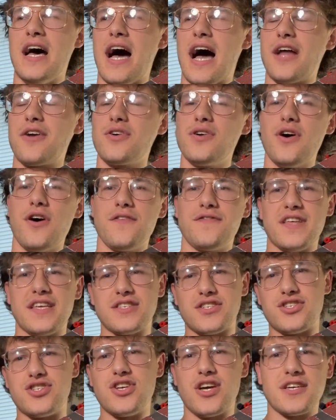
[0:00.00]
I don't know if
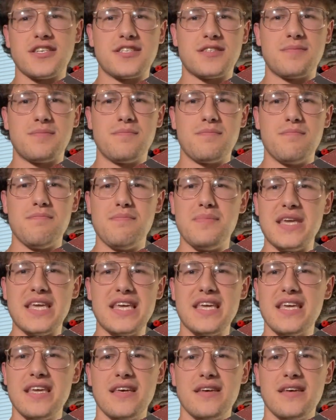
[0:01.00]
that's just me.